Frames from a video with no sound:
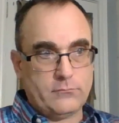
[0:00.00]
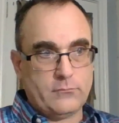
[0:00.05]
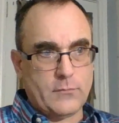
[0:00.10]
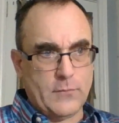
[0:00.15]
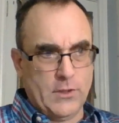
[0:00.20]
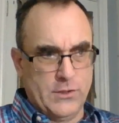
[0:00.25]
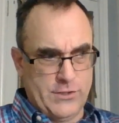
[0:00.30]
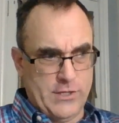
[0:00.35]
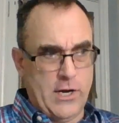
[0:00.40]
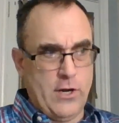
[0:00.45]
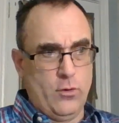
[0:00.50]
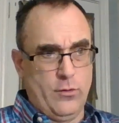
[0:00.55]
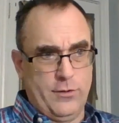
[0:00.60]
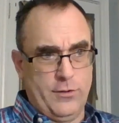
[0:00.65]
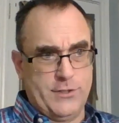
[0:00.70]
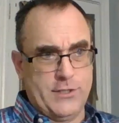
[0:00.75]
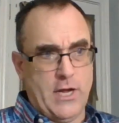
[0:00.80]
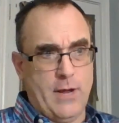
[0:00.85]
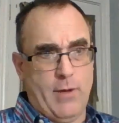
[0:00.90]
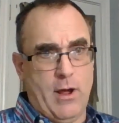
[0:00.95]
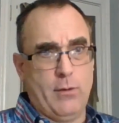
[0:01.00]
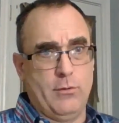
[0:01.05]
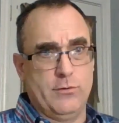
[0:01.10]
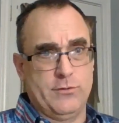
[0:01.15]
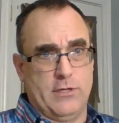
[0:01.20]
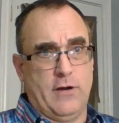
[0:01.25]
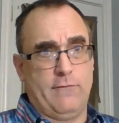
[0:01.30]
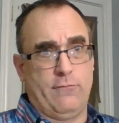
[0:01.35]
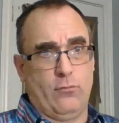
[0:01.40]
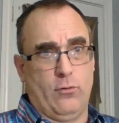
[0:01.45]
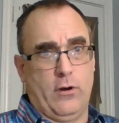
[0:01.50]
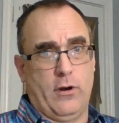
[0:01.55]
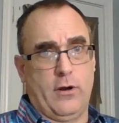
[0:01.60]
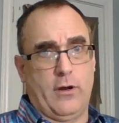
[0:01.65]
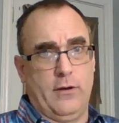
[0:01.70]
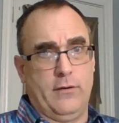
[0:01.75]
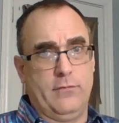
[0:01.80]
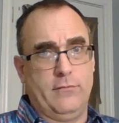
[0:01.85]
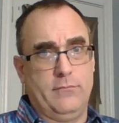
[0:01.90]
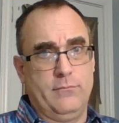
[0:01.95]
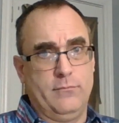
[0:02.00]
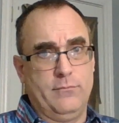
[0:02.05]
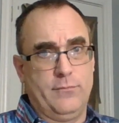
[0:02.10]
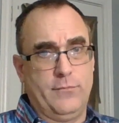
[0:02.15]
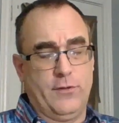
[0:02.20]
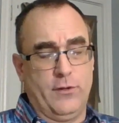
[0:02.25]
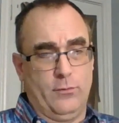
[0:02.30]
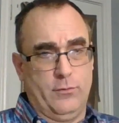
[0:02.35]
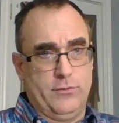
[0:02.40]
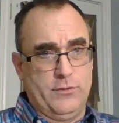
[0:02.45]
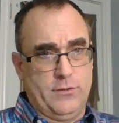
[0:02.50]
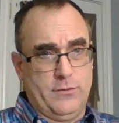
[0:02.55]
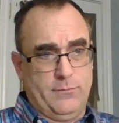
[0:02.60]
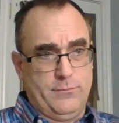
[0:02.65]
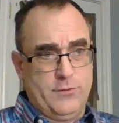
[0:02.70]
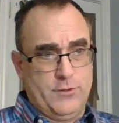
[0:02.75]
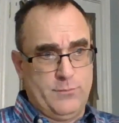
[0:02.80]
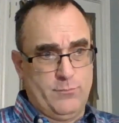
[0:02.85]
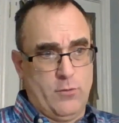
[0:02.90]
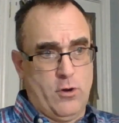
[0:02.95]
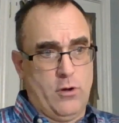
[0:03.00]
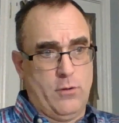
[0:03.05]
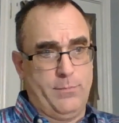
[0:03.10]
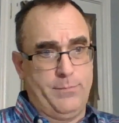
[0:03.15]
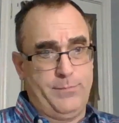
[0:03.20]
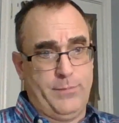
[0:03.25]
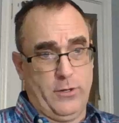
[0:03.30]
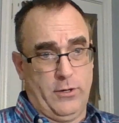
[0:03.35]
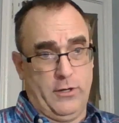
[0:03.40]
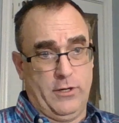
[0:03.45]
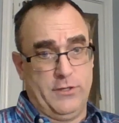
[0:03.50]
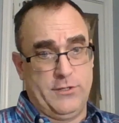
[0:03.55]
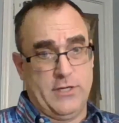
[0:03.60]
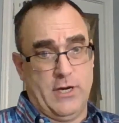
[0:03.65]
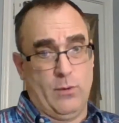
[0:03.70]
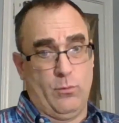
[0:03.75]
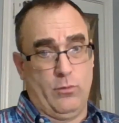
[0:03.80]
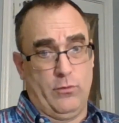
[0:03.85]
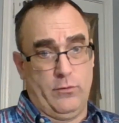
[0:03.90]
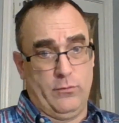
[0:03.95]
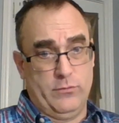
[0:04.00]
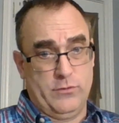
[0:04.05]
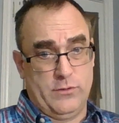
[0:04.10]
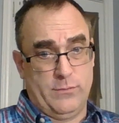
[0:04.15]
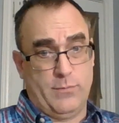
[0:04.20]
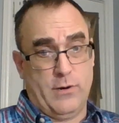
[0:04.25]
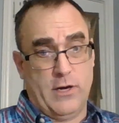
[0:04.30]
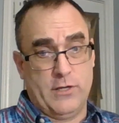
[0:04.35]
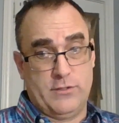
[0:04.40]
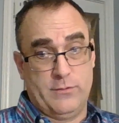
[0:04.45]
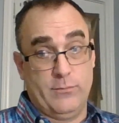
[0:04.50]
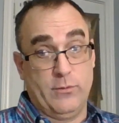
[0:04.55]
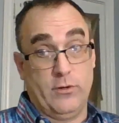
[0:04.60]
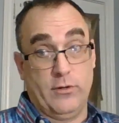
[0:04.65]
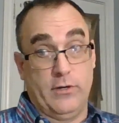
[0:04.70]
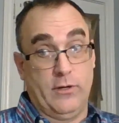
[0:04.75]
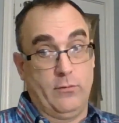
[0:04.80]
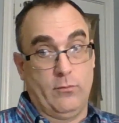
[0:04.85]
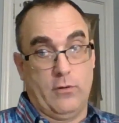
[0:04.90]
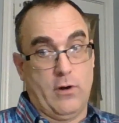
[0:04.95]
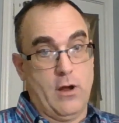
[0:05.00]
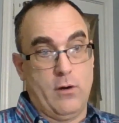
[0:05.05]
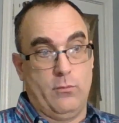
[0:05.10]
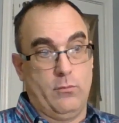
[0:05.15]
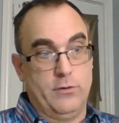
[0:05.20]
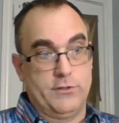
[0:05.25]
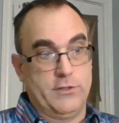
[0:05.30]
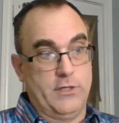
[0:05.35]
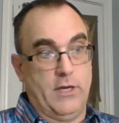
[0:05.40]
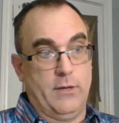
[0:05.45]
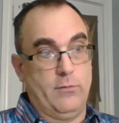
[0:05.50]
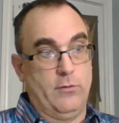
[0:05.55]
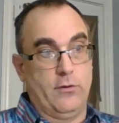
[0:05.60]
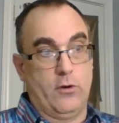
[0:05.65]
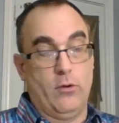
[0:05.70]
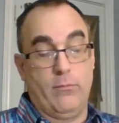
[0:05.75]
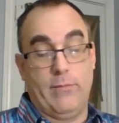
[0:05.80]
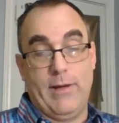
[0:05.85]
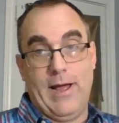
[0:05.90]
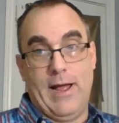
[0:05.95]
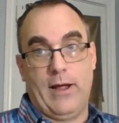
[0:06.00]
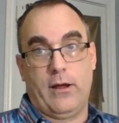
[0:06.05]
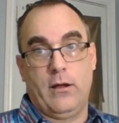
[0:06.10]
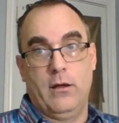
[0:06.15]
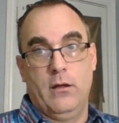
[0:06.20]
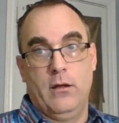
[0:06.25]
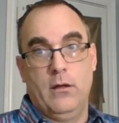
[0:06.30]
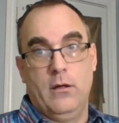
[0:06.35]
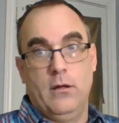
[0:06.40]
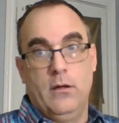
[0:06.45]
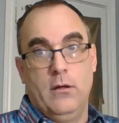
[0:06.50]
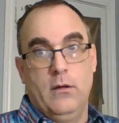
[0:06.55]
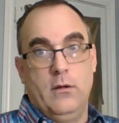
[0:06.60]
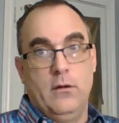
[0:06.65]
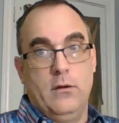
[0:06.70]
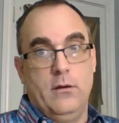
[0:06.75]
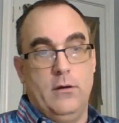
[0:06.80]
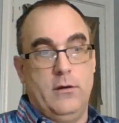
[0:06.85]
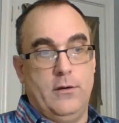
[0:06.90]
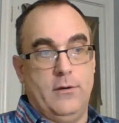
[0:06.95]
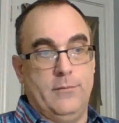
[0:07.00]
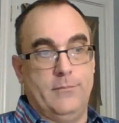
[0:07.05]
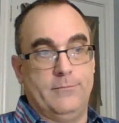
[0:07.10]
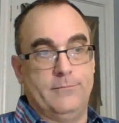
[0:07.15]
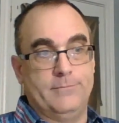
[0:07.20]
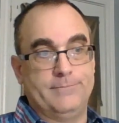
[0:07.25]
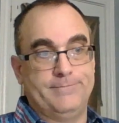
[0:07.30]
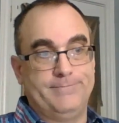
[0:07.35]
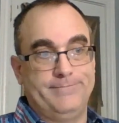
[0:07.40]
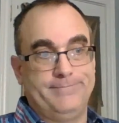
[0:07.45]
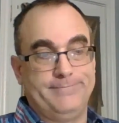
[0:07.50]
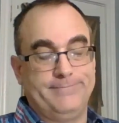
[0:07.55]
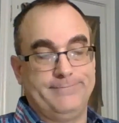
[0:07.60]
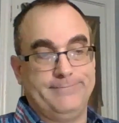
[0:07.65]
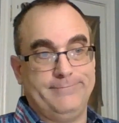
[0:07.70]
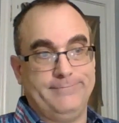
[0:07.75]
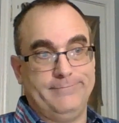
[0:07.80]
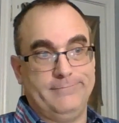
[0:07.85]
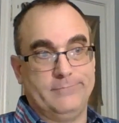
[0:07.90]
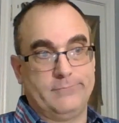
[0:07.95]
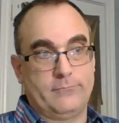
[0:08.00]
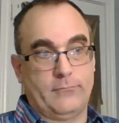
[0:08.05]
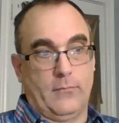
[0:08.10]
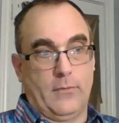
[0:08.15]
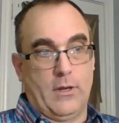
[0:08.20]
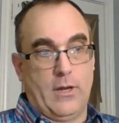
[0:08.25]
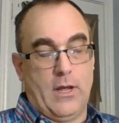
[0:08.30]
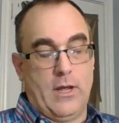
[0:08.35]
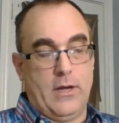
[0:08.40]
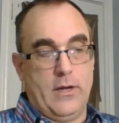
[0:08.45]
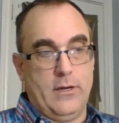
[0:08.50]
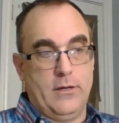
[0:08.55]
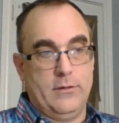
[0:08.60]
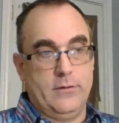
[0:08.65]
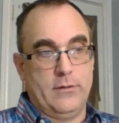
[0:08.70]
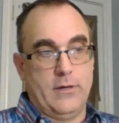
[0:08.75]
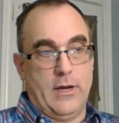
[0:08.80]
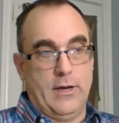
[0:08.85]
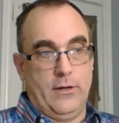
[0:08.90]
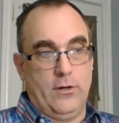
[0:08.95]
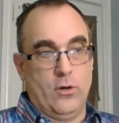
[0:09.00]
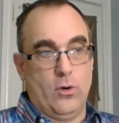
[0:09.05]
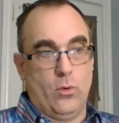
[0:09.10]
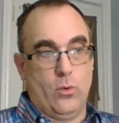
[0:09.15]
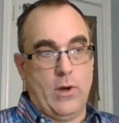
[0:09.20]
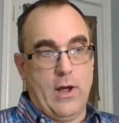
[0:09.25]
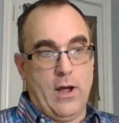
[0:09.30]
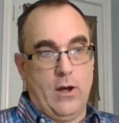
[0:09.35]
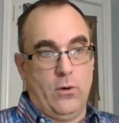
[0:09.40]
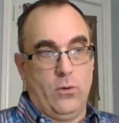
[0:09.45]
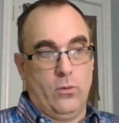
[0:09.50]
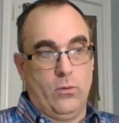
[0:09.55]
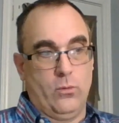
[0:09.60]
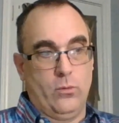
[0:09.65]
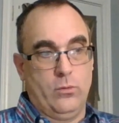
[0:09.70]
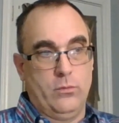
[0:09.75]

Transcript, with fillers: because I know the time I was off work and there was a small period of time where there was a possibility where I wasn't able to go back. Um, I know how